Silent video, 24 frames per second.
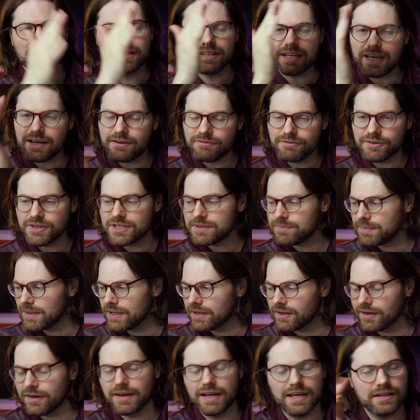and every
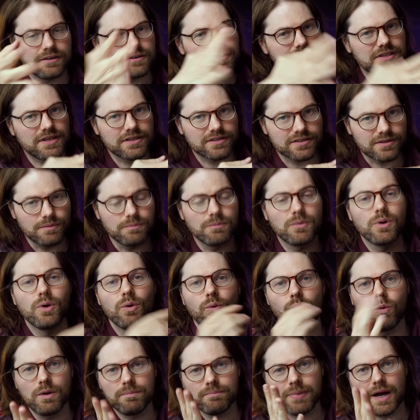speaker in our system,
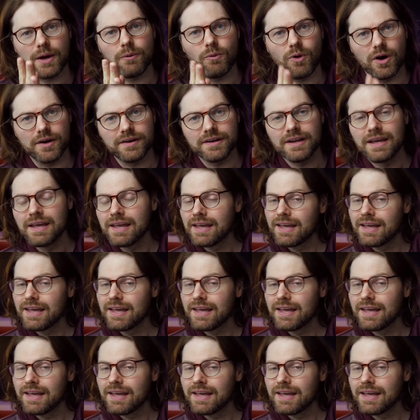one by one.